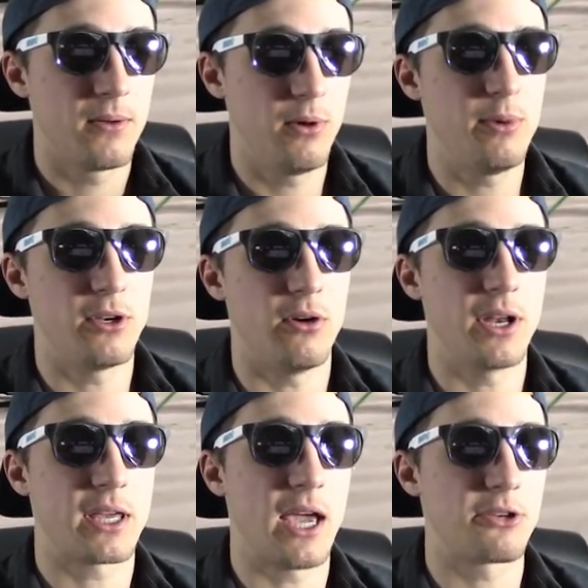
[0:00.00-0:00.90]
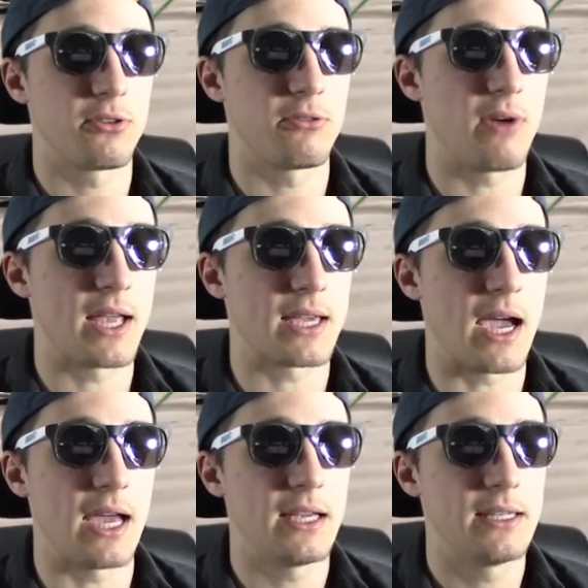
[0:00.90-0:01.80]
We've been going at Cantrell, the right
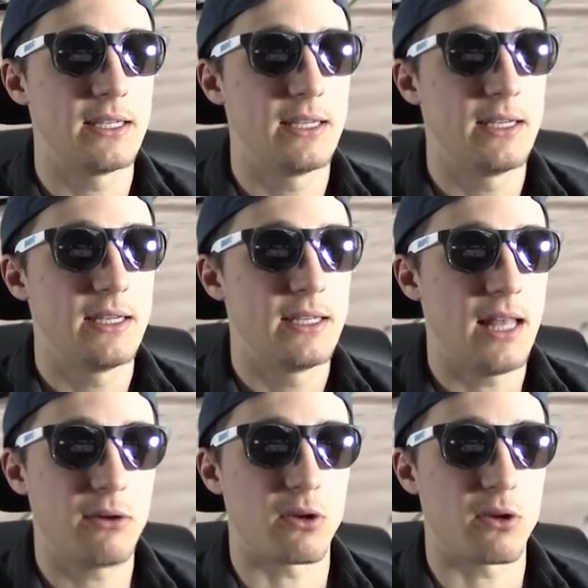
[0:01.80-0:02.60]
guy. That